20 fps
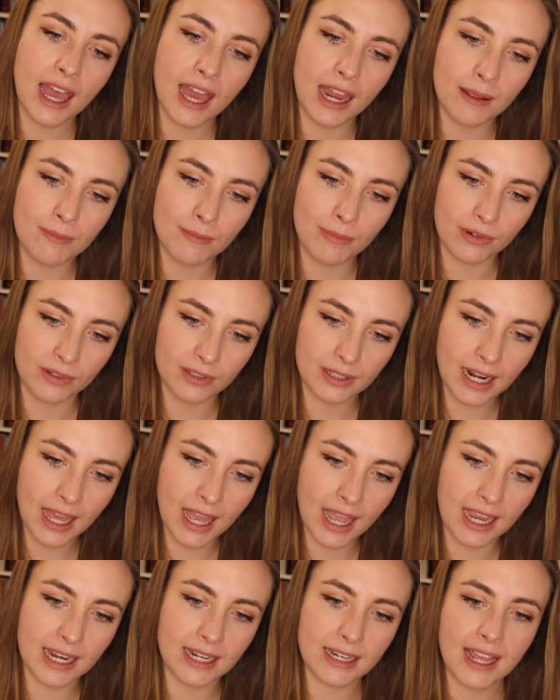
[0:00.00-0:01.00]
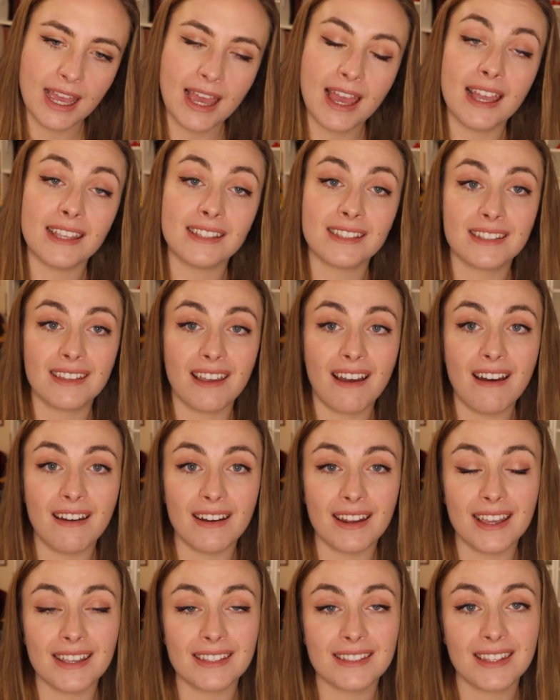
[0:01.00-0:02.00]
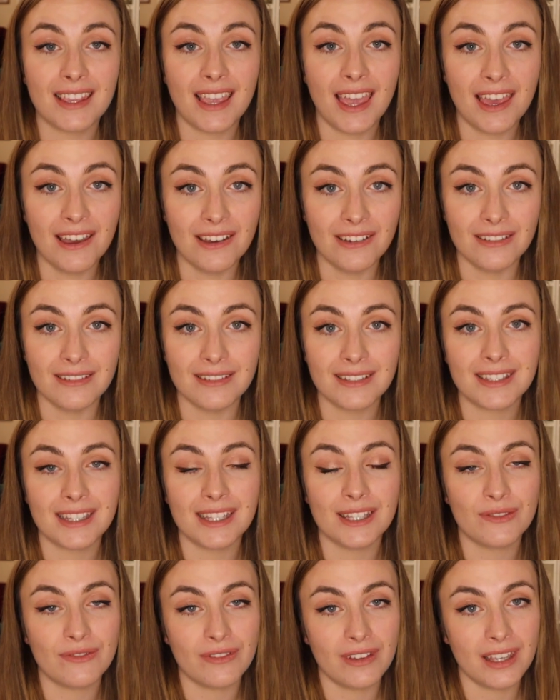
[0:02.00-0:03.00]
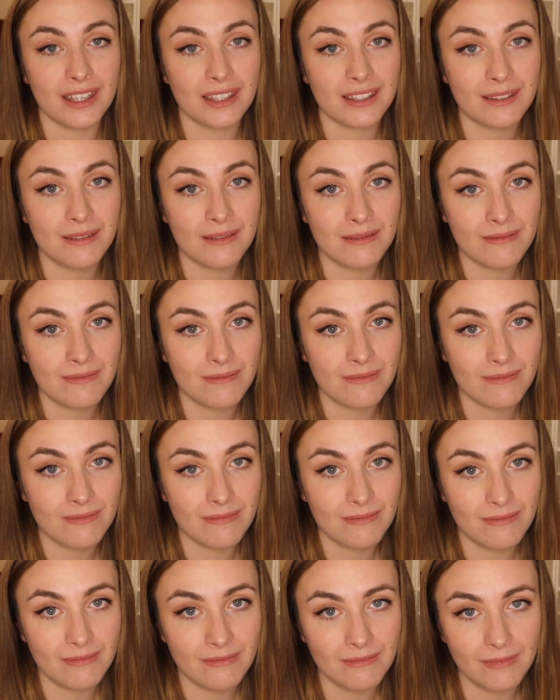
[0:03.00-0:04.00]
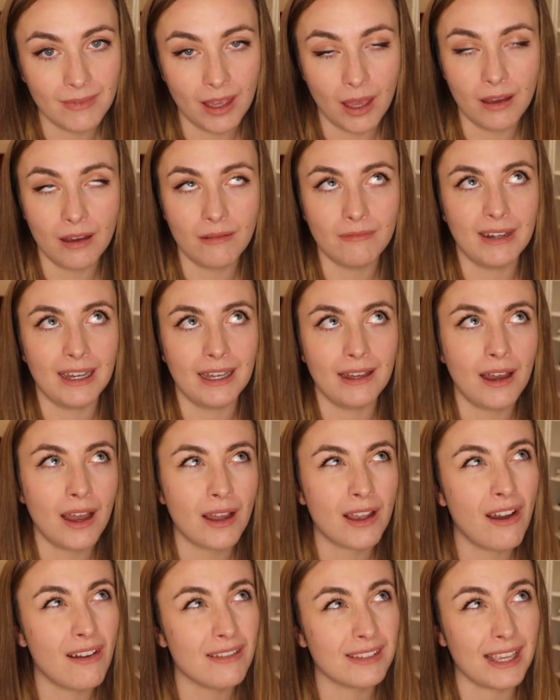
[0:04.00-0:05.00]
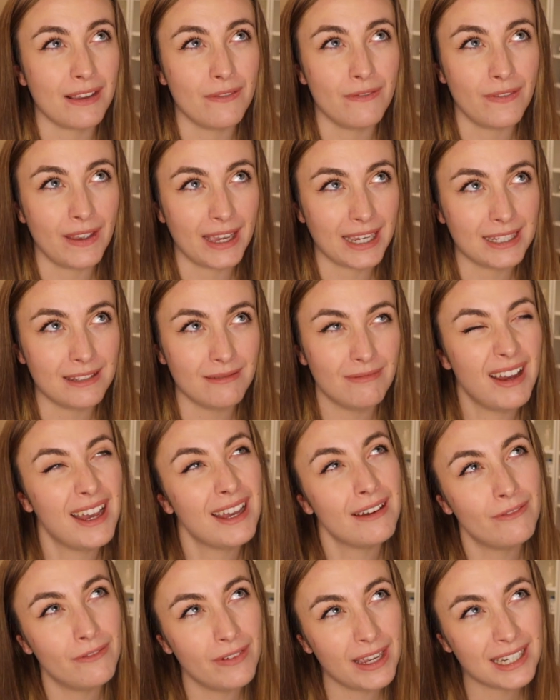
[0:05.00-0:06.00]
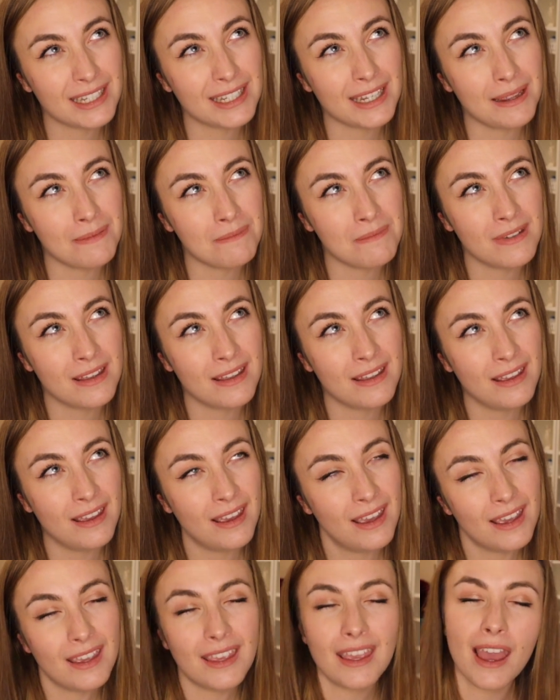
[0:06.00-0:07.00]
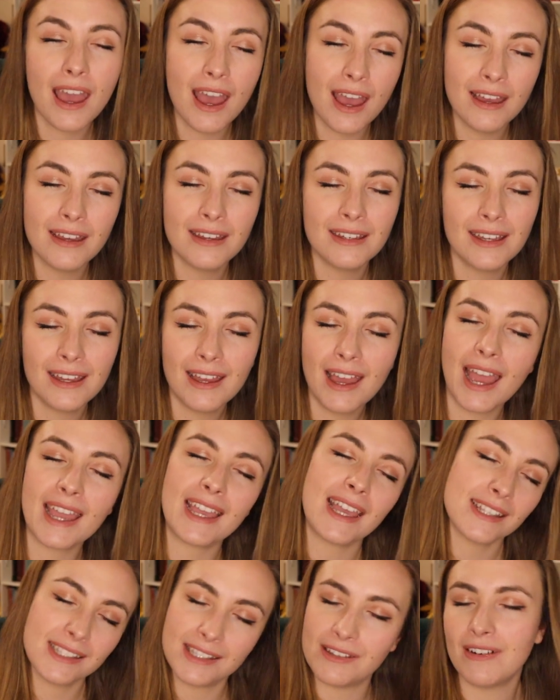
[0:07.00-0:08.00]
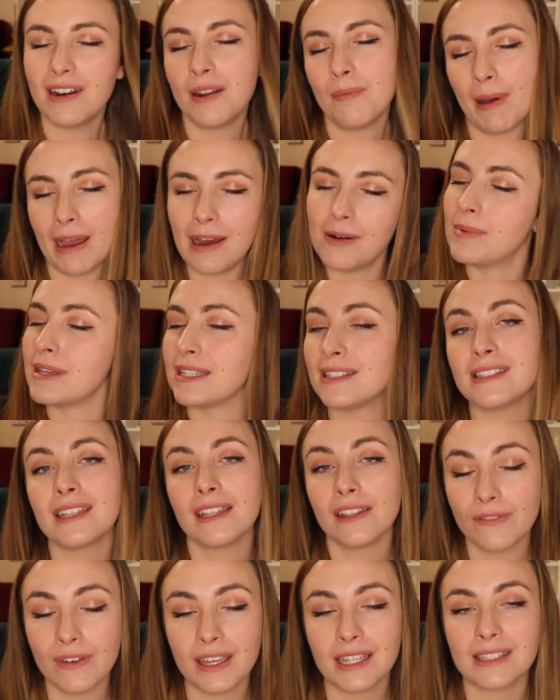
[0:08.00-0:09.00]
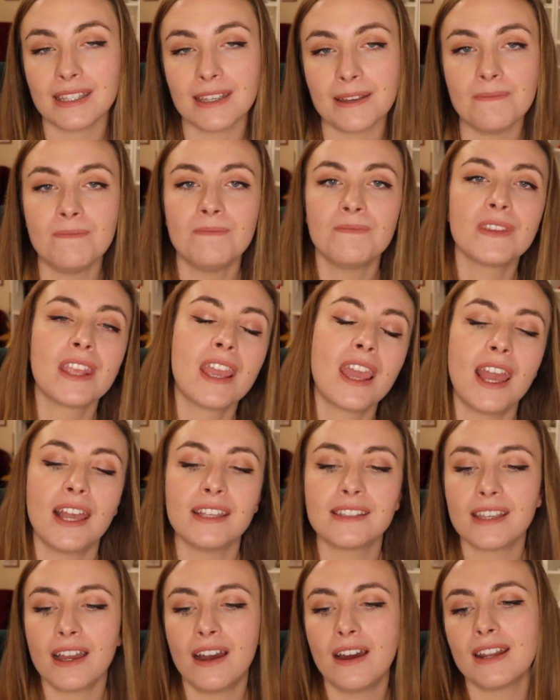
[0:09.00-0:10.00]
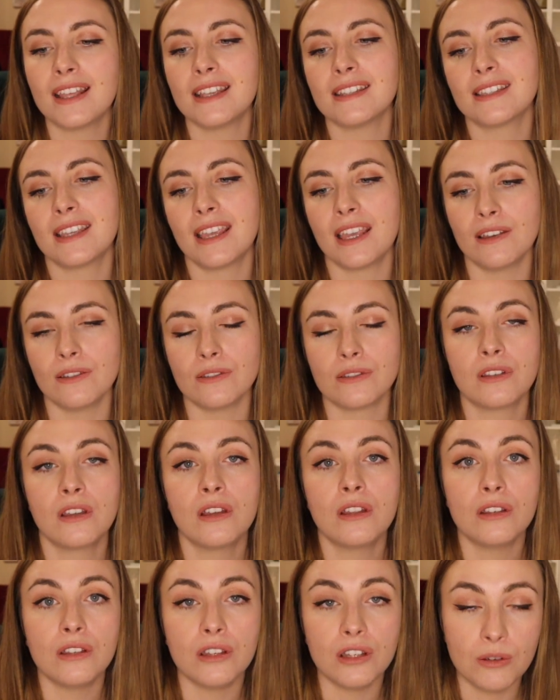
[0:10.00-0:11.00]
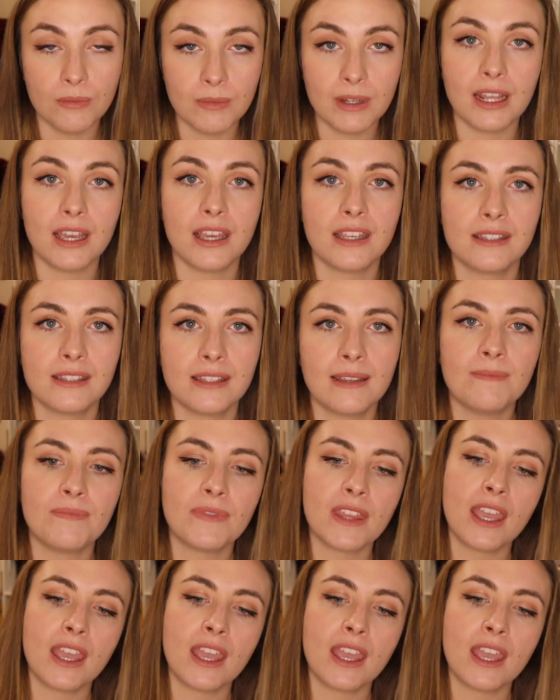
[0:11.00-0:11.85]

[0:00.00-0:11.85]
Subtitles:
And in book 9, Ascanius kills his first, I can't say victim? Yeah, I guess they're in a battle, but he's still a victim. Ascanius kills Numanus.